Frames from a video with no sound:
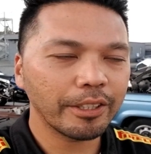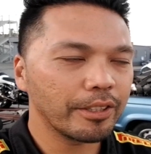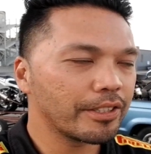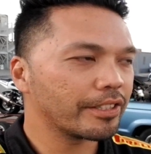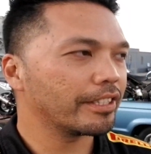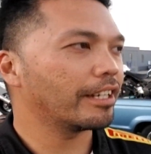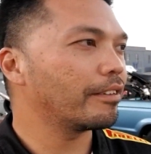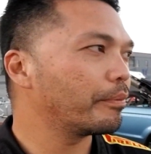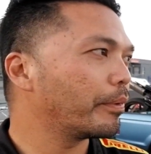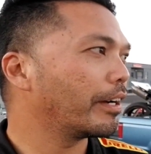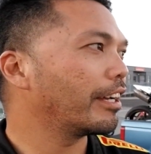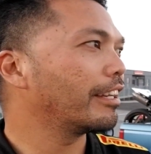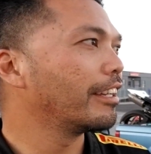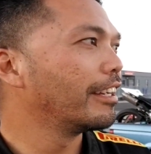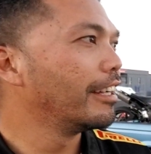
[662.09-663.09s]
good stuff.
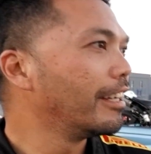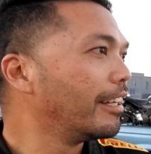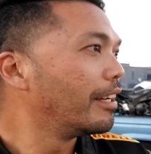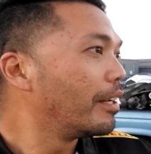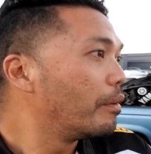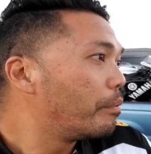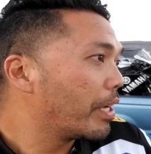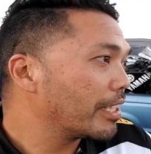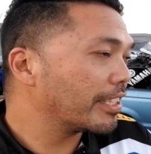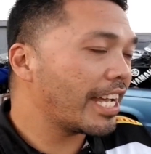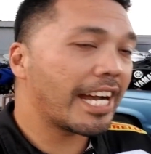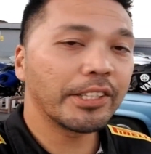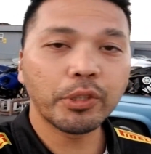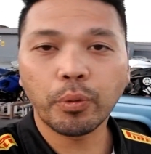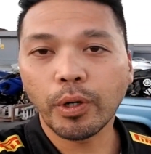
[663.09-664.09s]
But because I
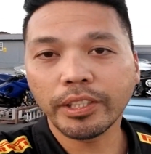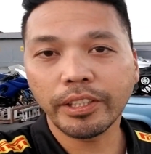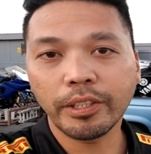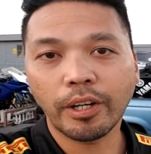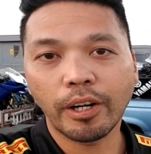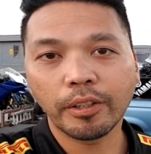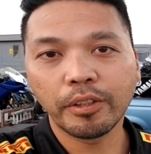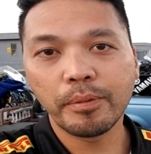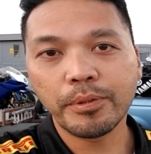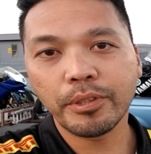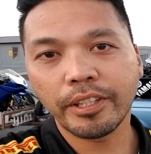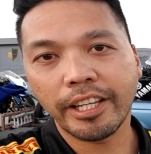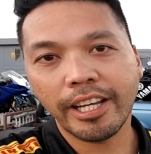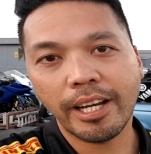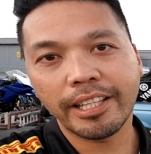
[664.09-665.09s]
had to work the car groups
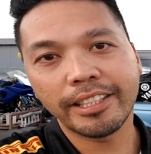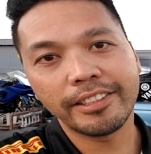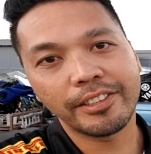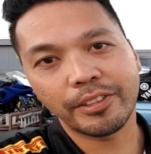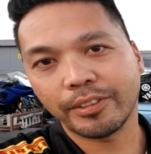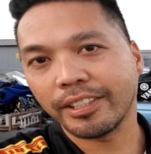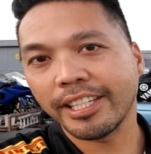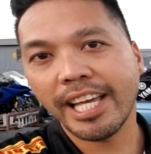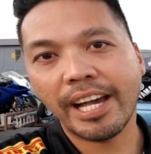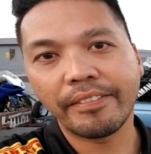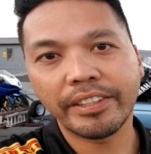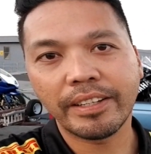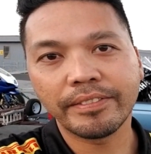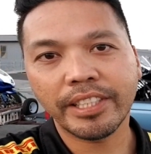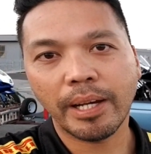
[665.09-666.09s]
today, I just didn't have
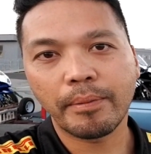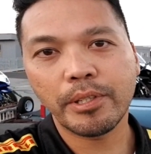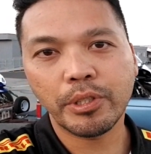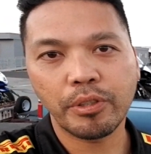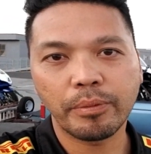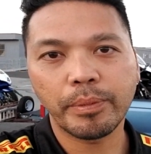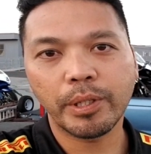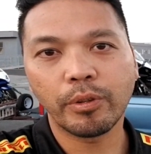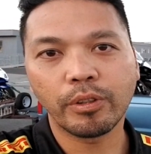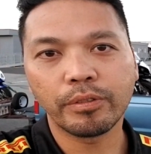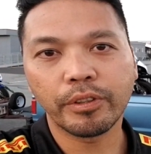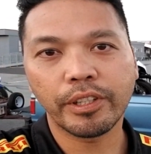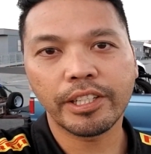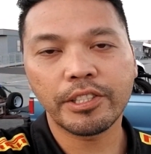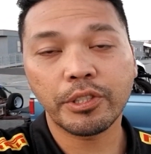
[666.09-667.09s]
enough time to shoot B-roll
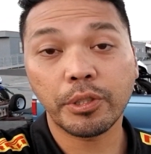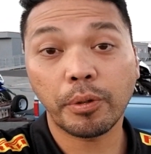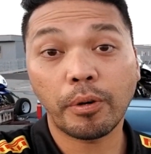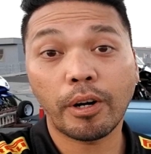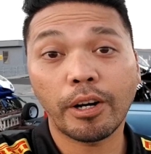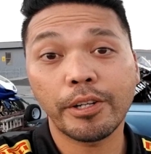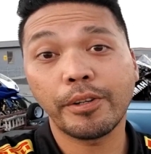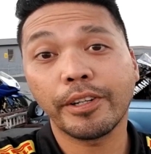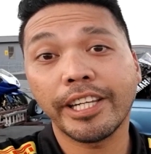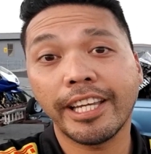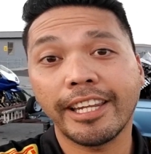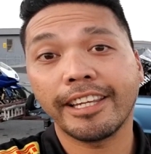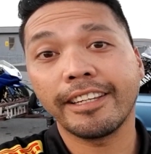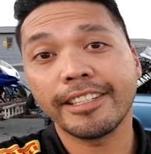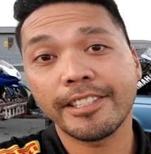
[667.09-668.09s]
footage, so all you're
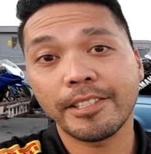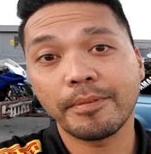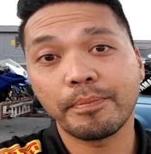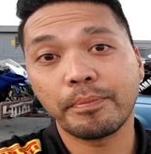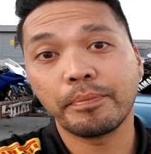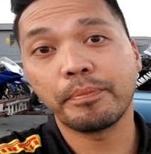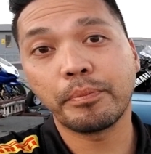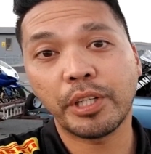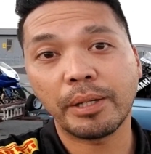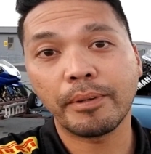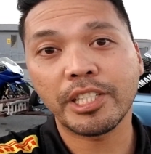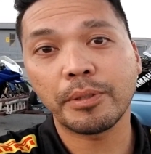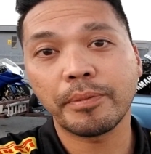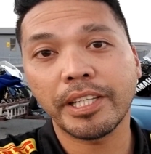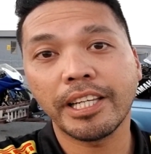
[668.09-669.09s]
getting is pretty
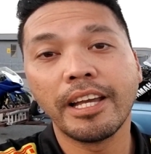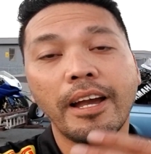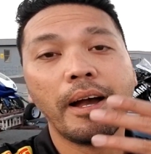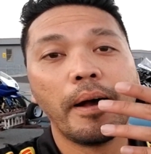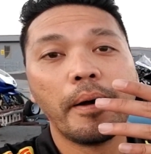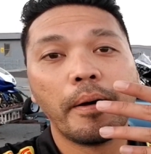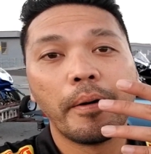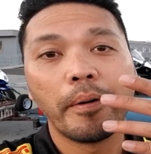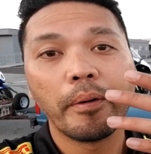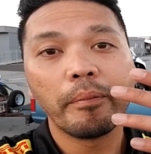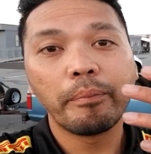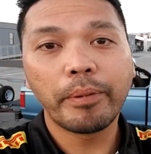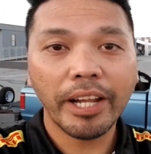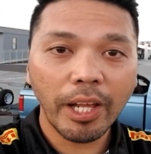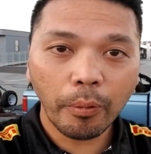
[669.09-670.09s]
much me.
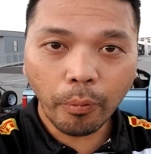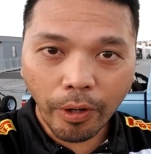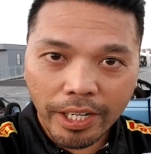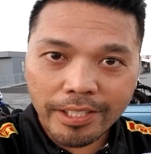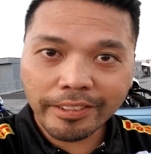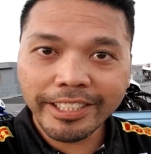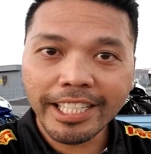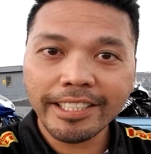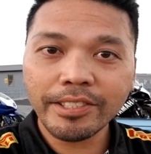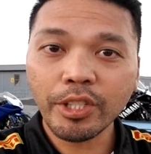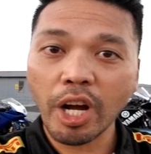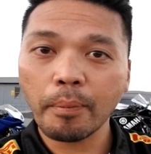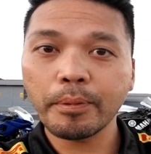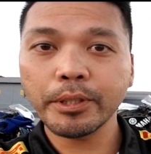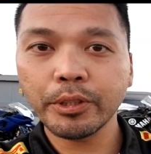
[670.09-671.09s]
But I wanted to take this
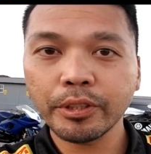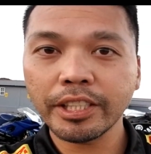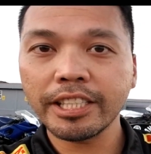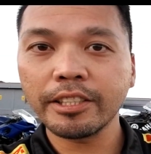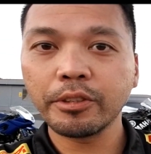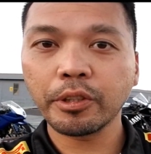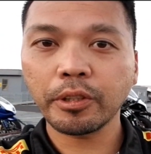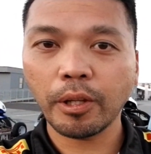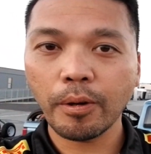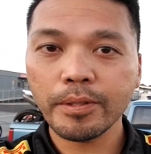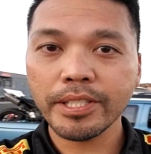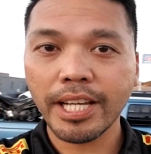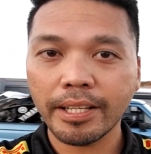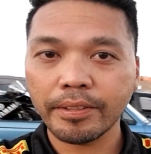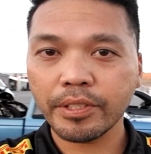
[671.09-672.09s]
opportunity to close
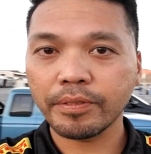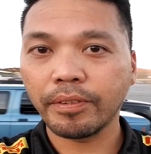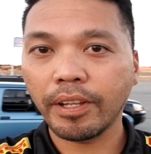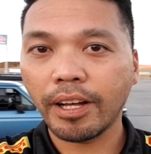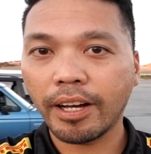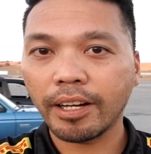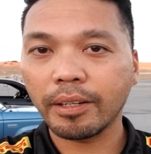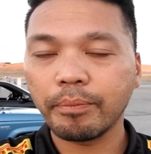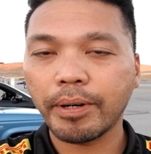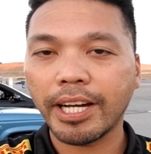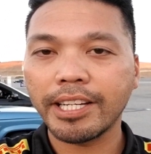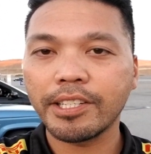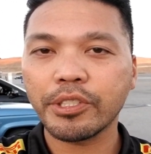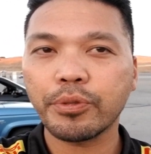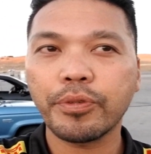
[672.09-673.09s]
out this vlog by
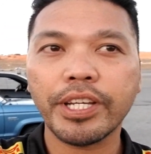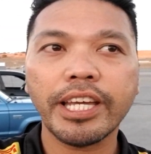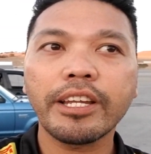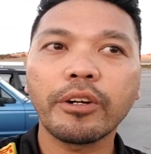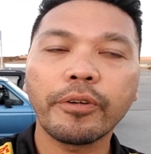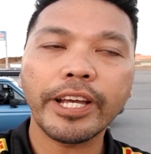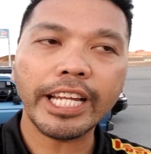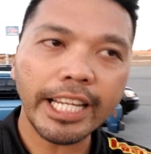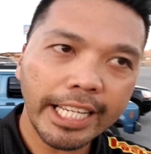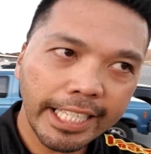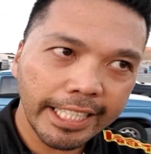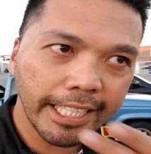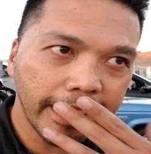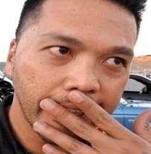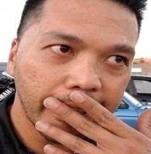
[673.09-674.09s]
just reiterating
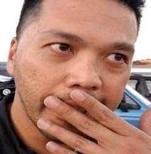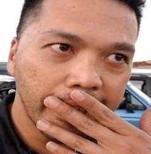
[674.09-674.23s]
that